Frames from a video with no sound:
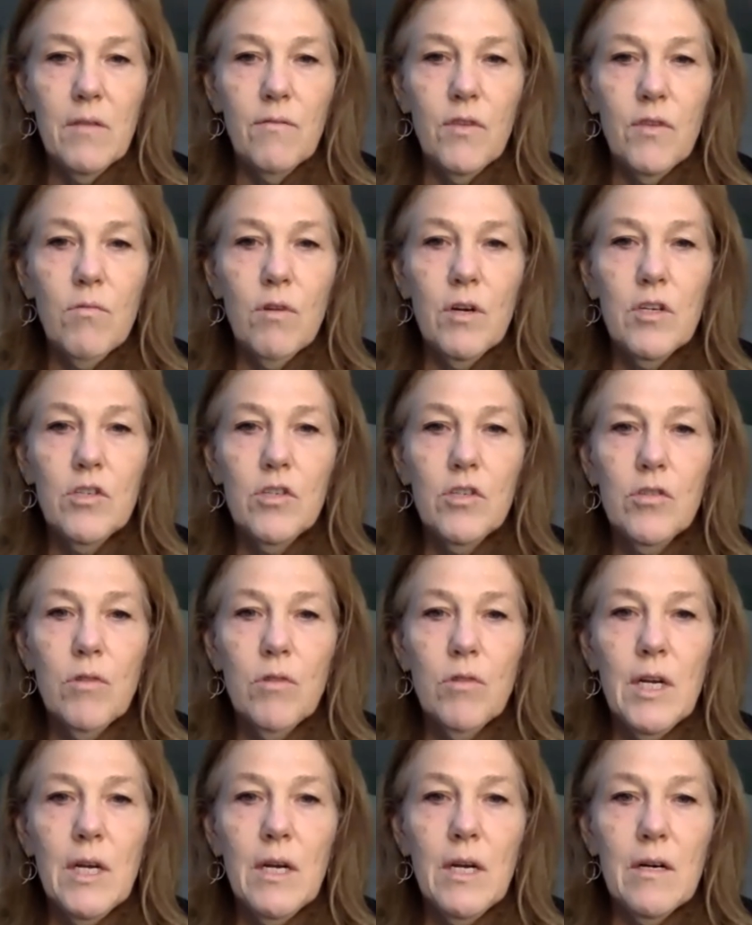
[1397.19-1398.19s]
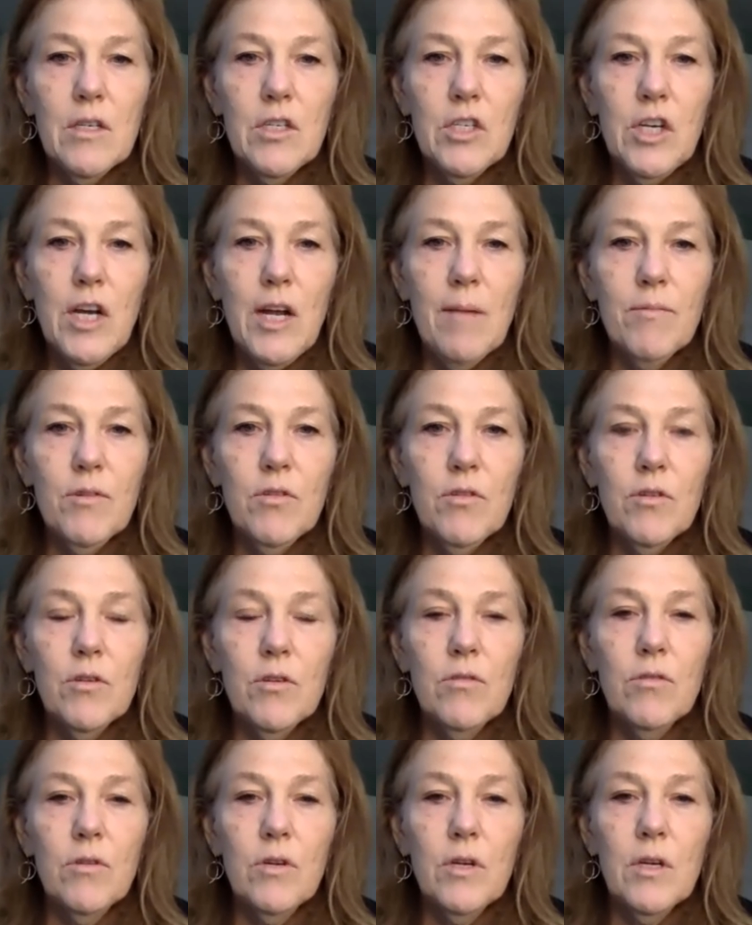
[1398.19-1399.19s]
If you want to join our chapter,
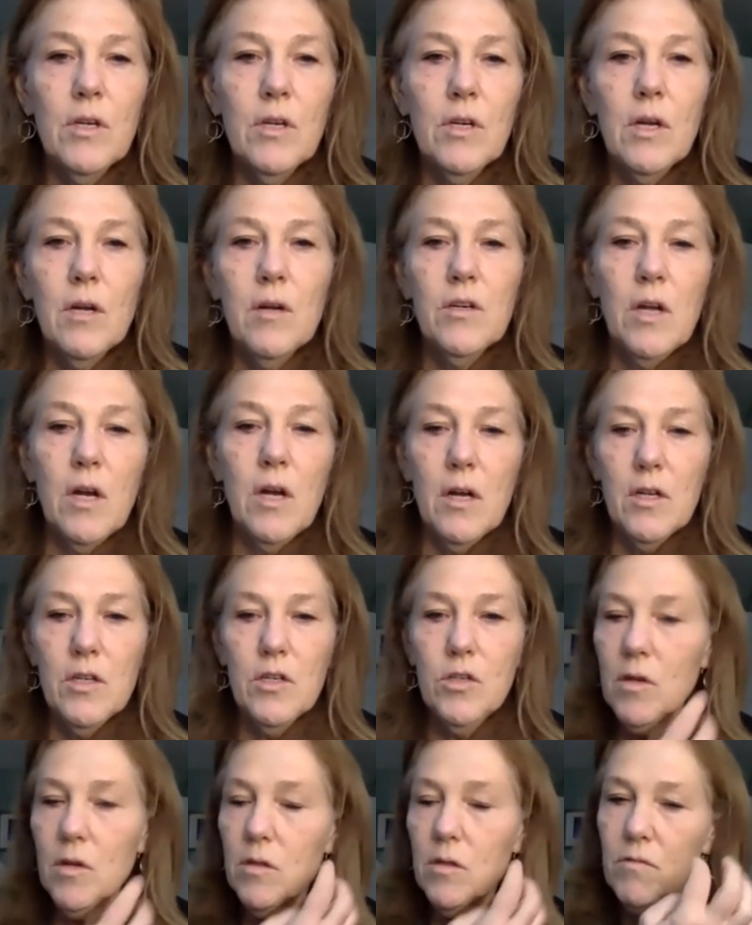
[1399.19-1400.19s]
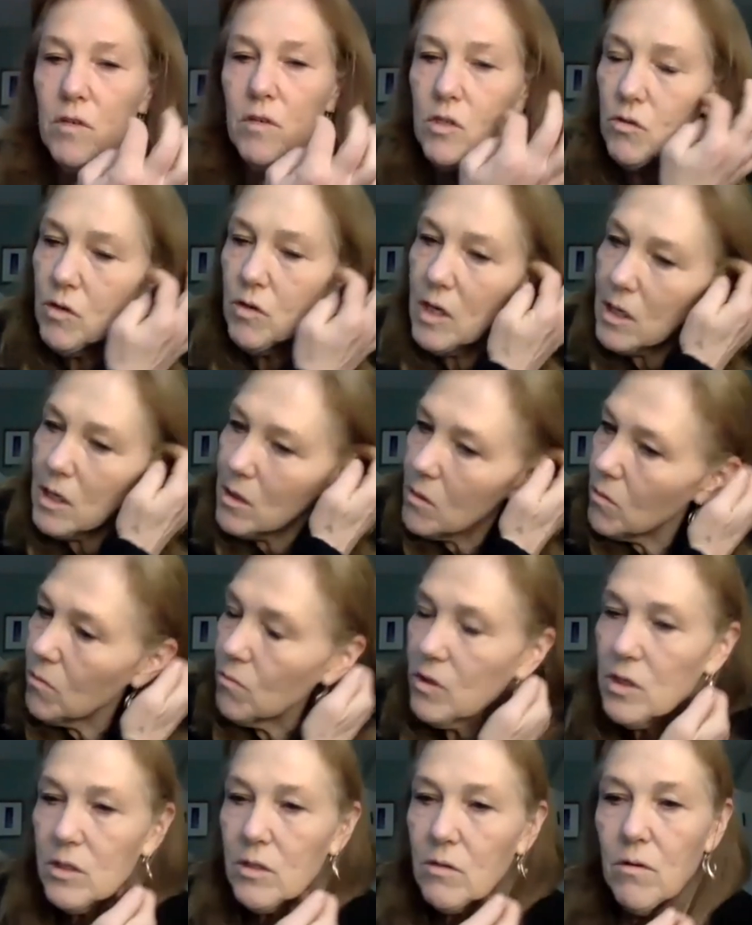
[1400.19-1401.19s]
you can join the retreat,
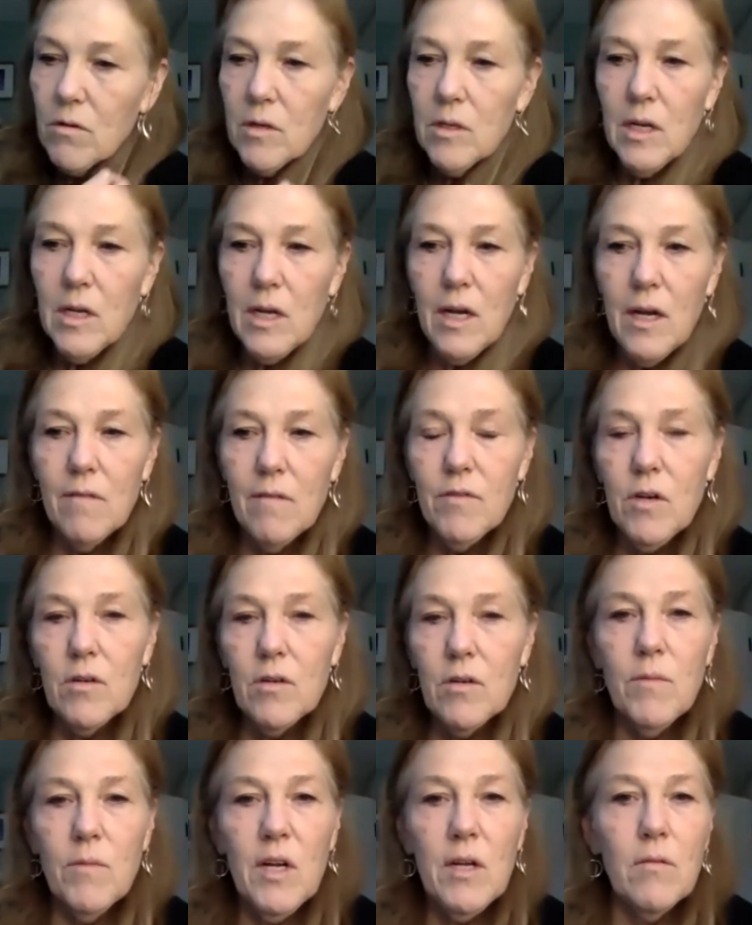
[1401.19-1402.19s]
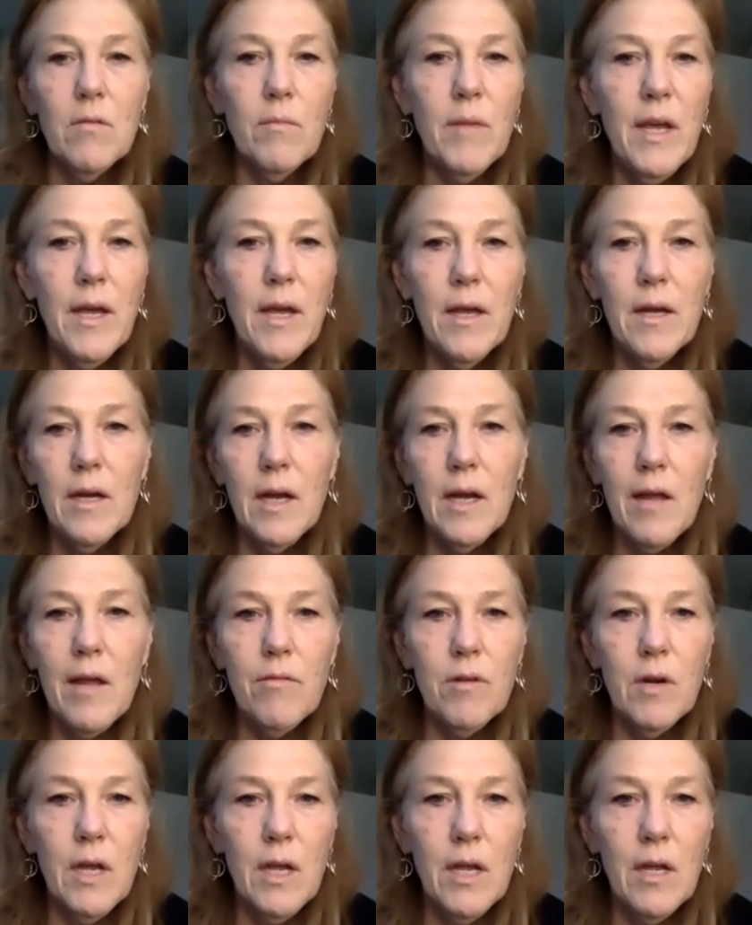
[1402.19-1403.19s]
which is going to have Dr. Michael Mann and
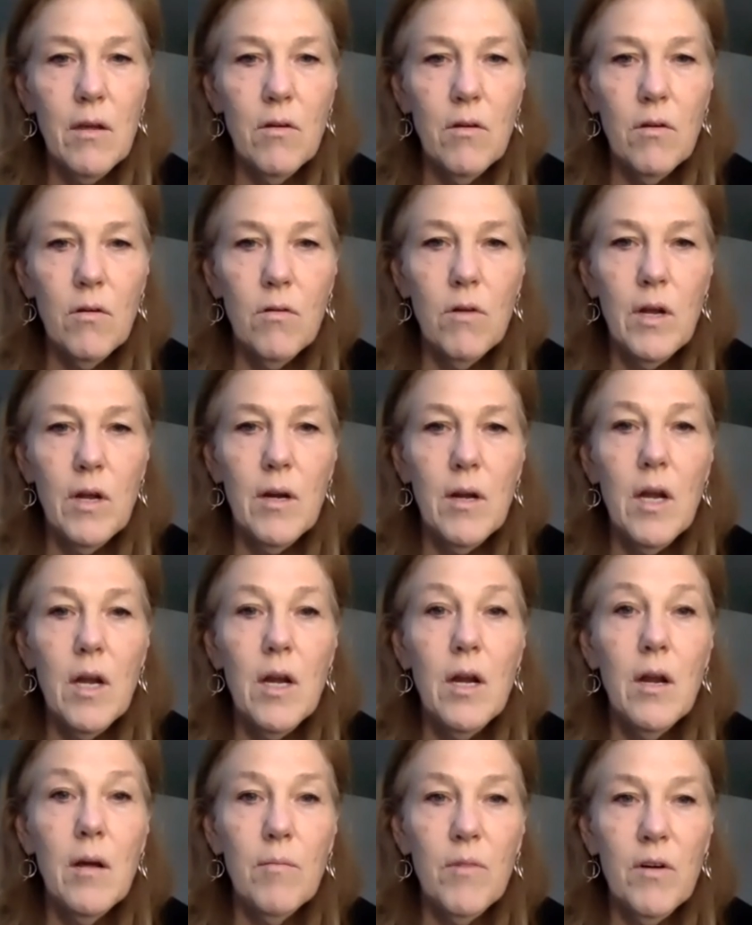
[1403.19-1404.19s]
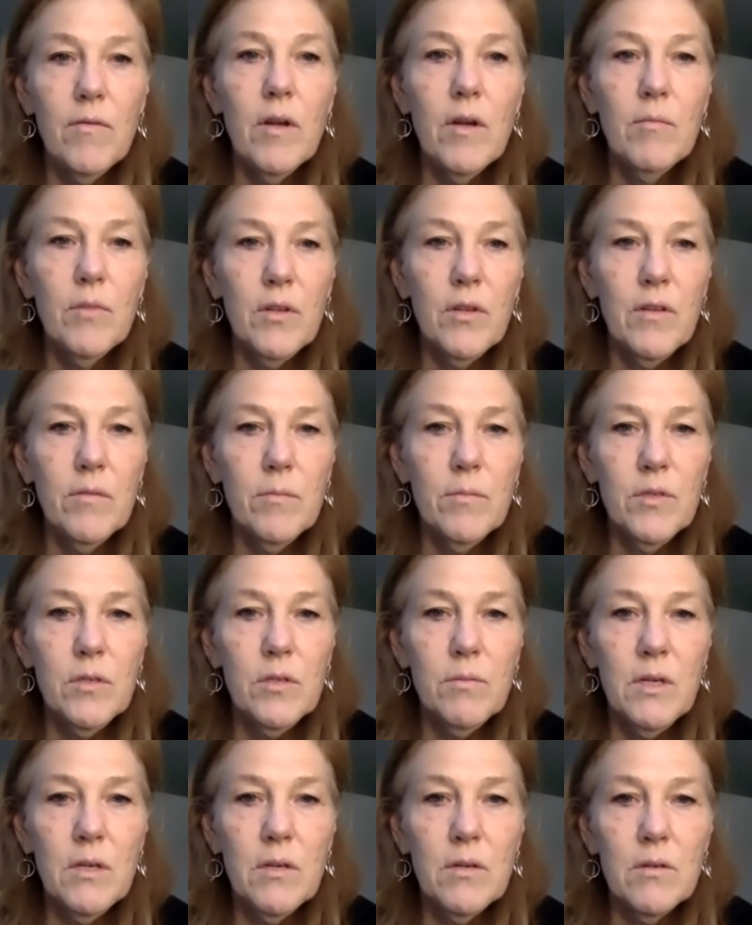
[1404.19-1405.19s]
Catherine Hayhoe and a number of unbelievable
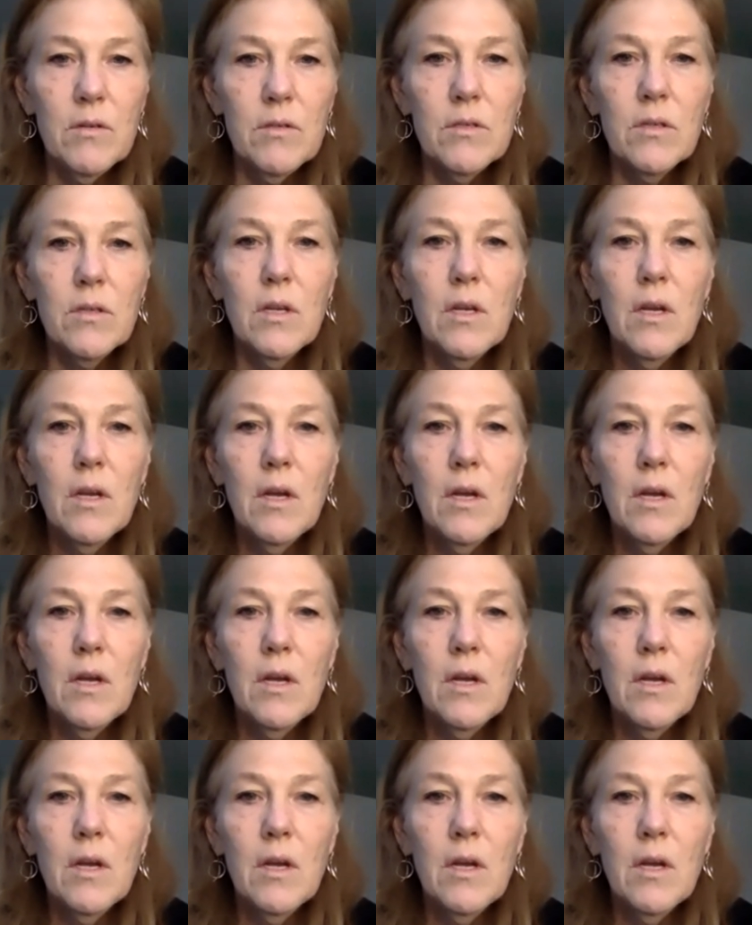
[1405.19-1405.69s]
speakers.